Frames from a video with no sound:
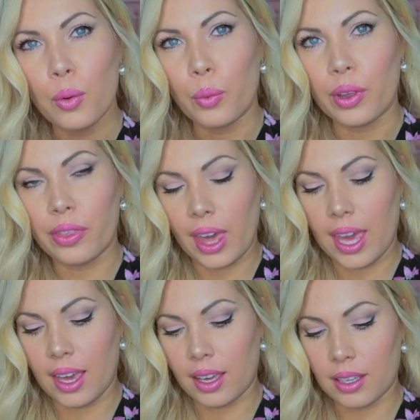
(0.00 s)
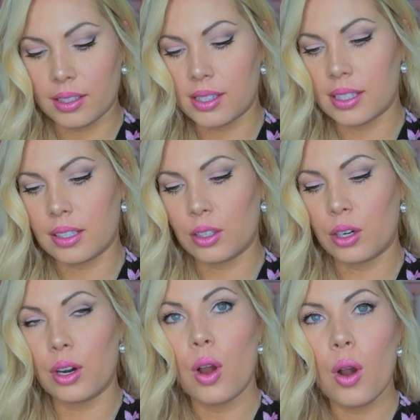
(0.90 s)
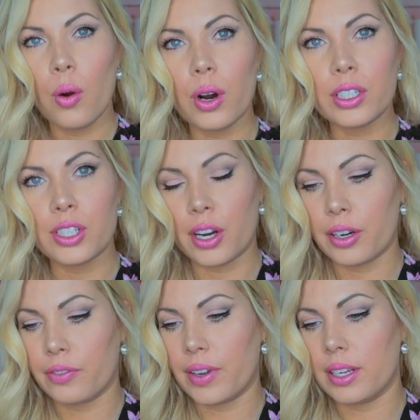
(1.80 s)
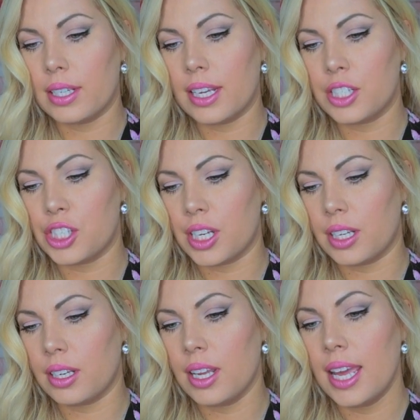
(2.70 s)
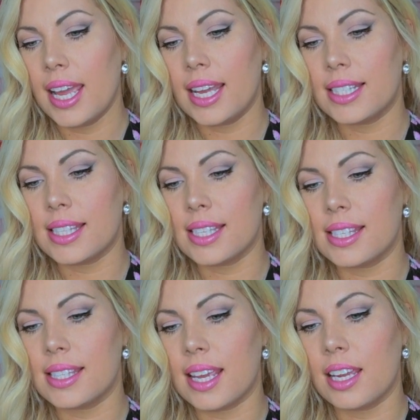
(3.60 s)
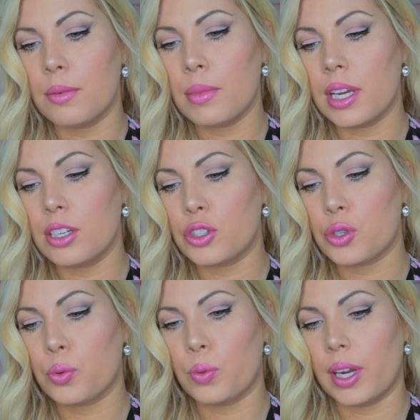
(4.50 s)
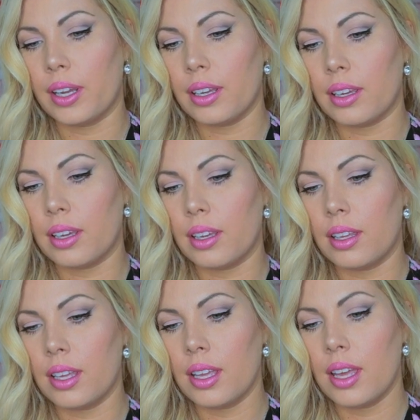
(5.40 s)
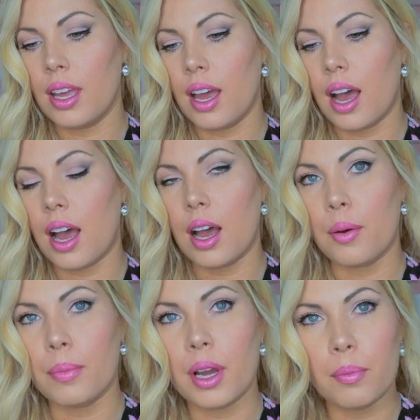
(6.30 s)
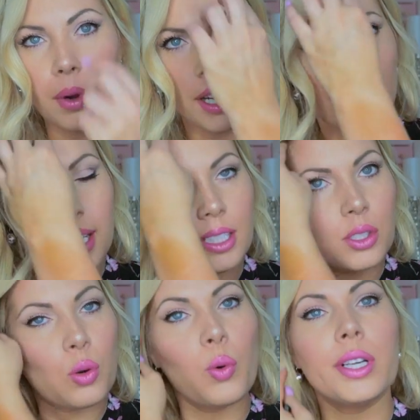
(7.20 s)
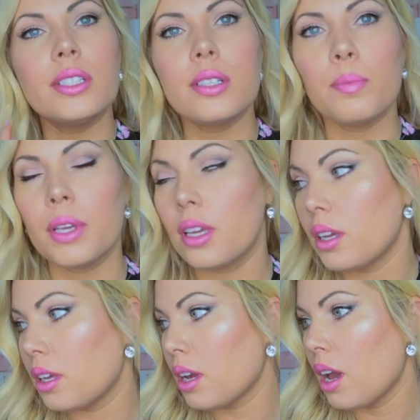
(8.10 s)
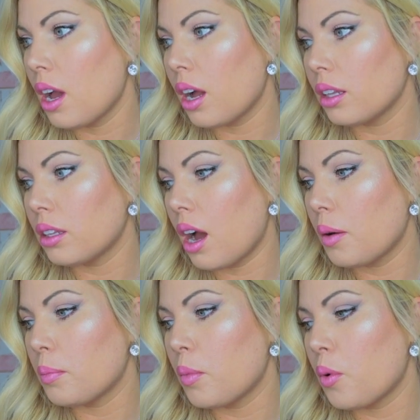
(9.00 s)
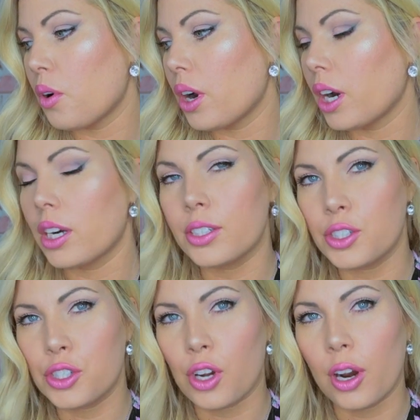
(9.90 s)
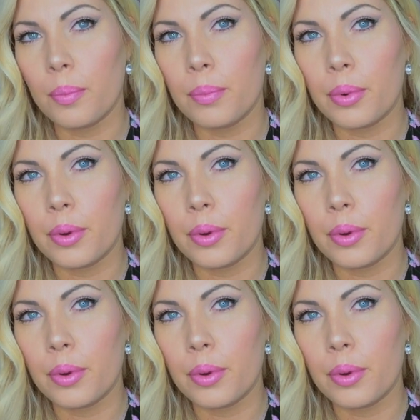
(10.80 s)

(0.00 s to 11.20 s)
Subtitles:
with a concealer or a darker foundation. It's the same trick, but it's going to be a lot more sharp.